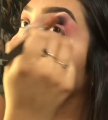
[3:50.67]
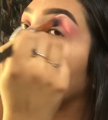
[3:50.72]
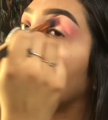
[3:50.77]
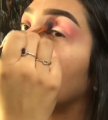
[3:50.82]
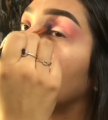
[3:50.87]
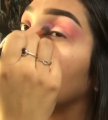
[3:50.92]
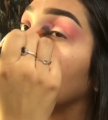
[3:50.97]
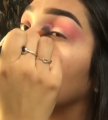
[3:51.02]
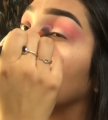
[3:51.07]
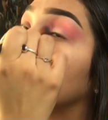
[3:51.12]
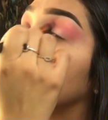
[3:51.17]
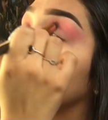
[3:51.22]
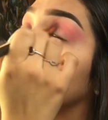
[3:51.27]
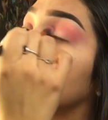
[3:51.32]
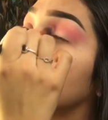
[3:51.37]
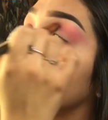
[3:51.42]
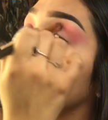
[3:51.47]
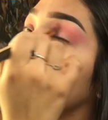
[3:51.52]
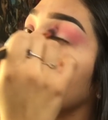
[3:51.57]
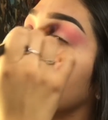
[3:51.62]
I don't know,
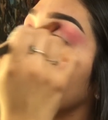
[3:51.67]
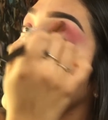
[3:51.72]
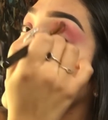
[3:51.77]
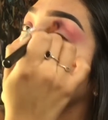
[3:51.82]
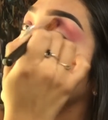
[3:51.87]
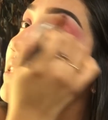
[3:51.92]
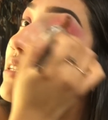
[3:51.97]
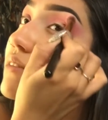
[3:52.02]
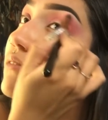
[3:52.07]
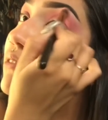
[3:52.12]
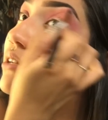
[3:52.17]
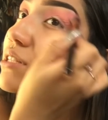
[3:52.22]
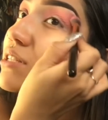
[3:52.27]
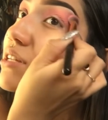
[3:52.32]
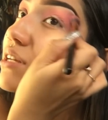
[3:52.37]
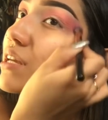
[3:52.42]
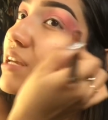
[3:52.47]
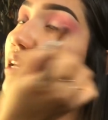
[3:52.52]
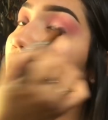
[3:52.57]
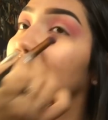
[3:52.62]
just to me it makes a difference
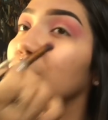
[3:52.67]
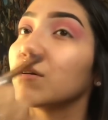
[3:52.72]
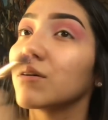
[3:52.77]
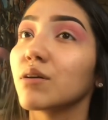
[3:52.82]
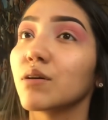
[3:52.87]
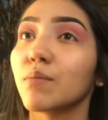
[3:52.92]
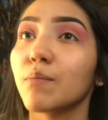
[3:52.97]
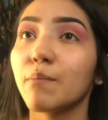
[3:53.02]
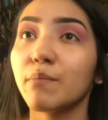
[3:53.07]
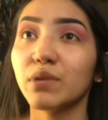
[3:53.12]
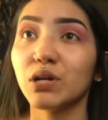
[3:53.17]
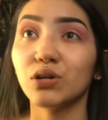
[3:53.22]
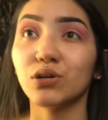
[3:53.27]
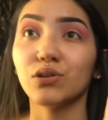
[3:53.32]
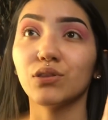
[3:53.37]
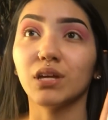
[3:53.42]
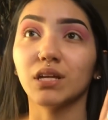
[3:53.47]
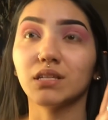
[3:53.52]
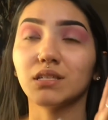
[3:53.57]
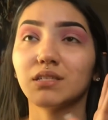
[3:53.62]
looking in a
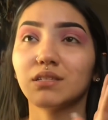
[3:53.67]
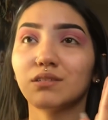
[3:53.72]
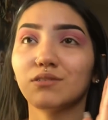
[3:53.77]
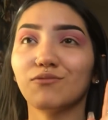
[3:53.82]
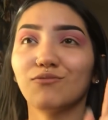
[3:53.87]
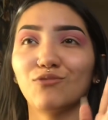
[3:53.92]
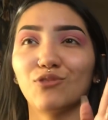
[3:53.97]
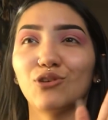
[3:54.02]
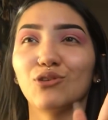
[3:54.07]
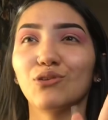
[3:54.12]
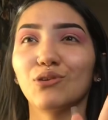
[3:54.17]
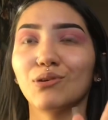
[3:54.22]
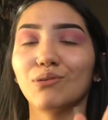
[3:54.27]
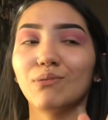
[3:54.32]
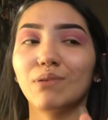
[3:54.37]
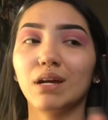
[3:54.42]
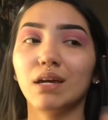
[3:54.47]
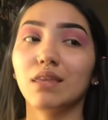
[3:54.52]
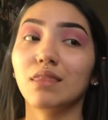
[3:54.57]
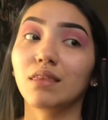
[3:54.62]
mirror that's further
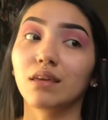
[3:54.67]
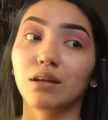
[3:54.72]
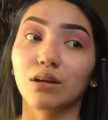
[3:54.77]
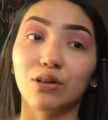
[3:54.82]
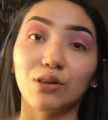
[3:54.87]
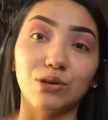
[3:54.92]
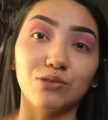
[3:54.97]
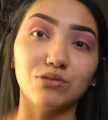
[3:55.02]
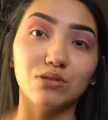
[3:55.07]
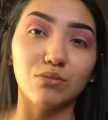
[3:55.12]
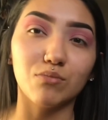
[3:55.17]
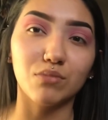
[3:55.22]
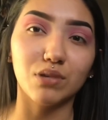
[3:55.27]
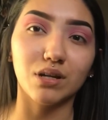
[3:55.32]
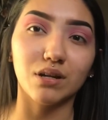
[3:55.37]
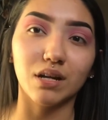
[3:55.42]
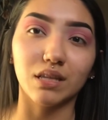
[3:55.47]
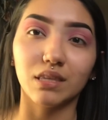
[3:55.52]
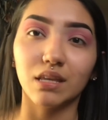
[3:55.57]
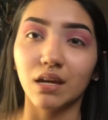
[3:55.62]
away than a close-up
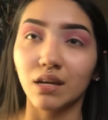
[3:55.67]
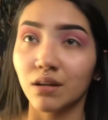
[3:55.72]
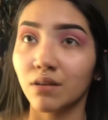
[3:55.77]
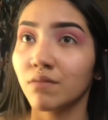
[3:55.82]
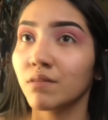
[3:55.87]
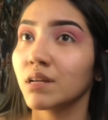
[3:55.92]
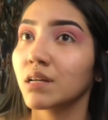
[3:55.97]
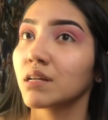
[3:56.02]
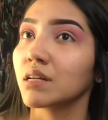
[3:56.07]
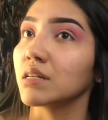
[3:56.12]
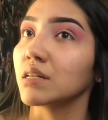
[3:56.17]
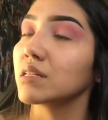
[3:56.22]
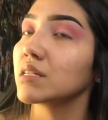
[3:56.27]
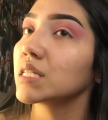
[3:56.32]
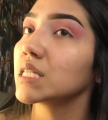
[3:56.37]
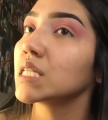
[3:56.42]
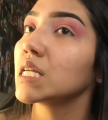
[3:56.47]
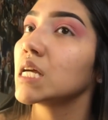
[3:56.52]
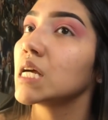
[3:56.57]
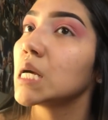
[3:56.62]
mirror at the end of it,
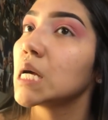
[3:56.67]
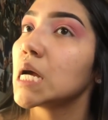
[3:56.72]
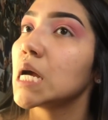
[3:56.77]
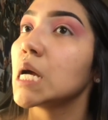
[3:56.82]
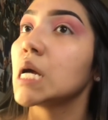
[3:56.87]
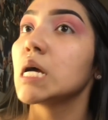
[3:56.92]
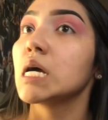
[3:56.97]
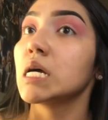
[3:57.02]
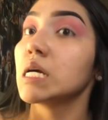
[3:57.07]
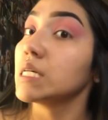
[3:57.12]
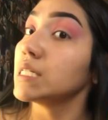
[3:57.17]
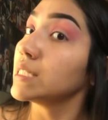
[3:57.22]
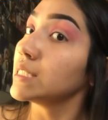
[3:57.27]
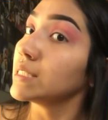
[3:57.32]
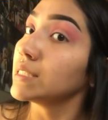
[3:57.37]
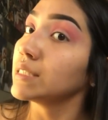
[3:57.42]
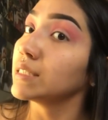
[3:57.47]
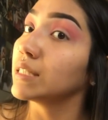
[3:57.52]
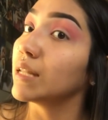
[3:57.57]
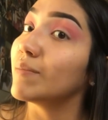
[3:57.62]
because
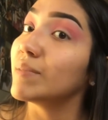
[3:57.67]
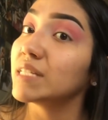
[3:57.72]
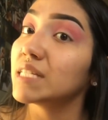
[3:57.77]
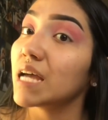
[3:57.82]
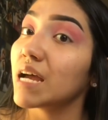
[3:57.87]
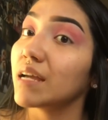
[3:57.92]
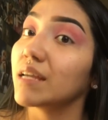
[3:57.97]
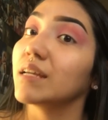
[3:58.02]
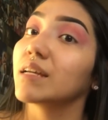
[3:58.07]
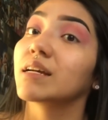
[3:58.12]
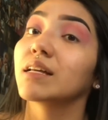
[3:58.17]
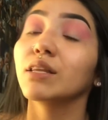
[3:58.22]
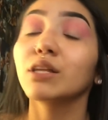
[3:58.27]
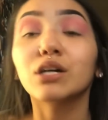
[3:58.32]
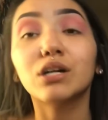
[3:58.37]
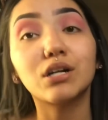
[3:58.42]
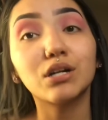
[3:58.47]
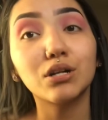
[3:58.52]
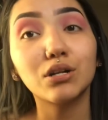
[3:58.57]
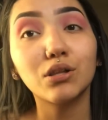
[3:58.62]
let me tell you, it could
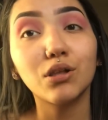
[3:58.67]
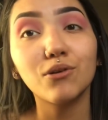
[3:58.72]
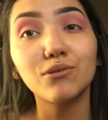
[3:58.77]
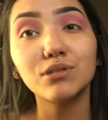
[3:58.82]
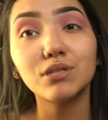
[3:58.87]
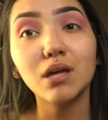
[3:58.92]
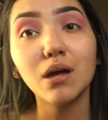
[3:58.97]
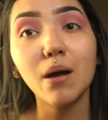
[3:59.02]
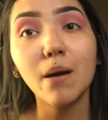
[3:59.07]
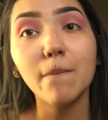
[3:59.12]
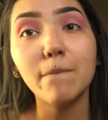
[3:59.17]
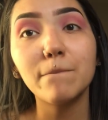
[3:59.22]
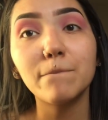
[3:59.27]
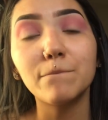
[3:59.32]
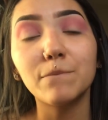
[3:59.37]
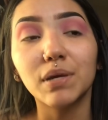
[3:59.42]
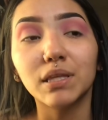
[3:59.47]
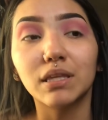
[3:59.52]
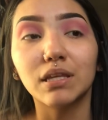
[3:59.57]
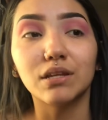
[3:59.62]
look good close up,
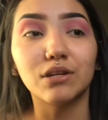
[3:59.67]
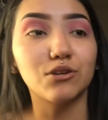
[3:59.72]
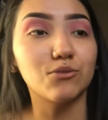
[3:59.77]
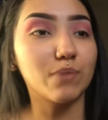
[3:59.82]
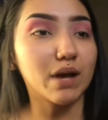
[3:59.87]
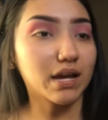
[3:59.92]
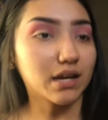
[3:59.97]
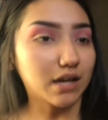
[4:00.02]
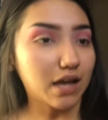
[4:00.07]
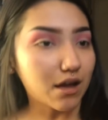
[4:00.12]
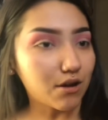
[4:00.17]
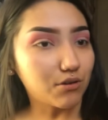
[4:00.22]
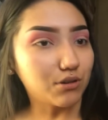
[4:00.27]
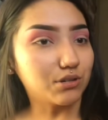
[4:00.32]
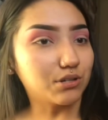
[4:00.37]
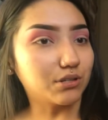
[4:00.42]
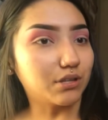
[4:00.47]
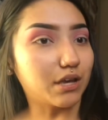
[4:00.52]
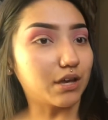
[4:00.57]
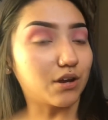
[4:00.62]
but then you back out and
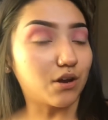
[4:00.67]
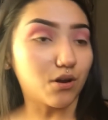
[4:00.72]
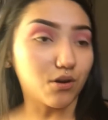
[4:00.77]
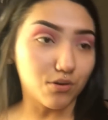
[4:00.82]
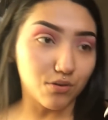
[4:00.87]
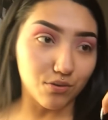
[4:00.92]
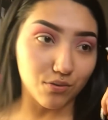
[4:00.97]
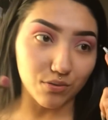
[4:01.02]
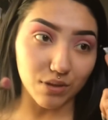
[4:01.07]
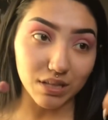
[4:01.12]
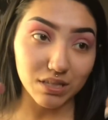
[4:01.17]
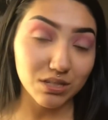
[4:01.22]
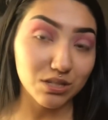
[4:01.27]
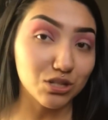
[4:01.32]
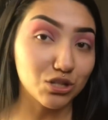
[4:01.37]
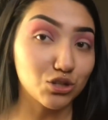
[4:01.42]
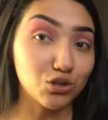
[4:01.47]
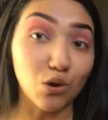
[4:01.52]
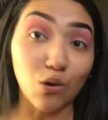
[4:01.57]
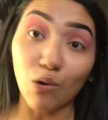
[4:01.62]
you're like, oh,
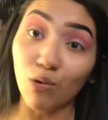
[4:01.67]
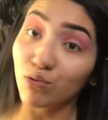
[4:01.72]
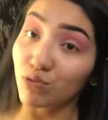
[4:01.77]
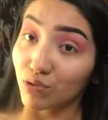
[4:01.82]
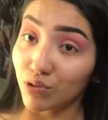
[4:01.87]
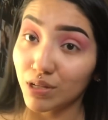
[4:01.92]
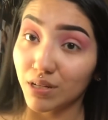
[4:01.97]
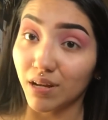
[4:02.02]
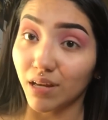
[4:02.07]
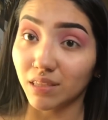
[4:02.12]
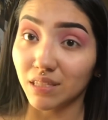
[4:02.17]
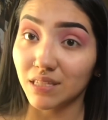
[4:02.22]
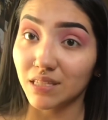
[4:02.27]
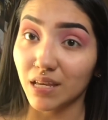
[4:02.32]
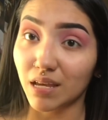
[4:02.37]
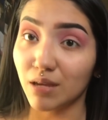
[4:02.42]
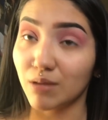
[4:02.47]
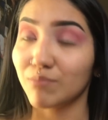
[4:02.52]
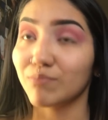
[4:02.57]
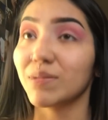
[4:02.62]
that's totally not the
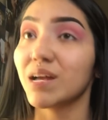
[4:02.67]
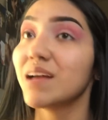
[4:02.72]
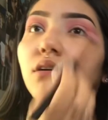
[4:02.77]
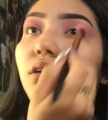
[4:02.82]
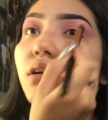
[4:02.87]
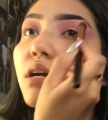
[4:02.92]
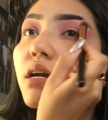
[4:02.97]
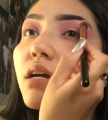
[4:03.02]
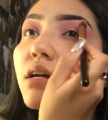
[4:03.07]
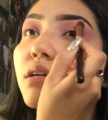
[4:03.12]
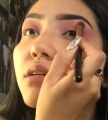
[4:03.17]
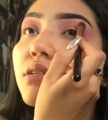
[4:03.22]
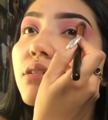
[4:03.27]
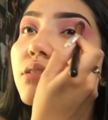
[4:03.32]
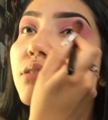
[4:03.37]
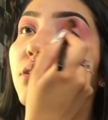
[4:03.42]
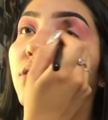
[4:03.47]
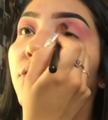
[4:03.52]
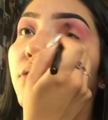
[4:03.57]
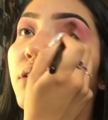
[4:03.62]
same. Okay,
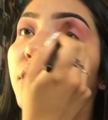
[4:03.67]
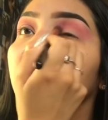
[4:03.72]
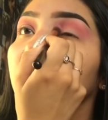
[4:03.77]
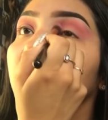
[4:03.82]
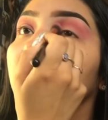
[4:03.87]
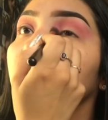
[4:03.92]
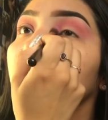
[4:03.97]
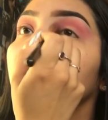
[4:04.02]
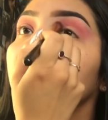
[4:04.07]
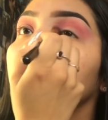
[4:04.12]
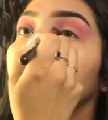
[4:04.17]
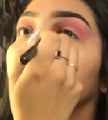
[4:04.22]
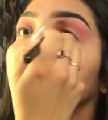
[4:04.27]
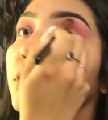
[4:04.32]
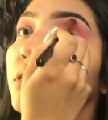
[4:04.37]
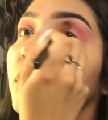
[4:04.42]
just going in one more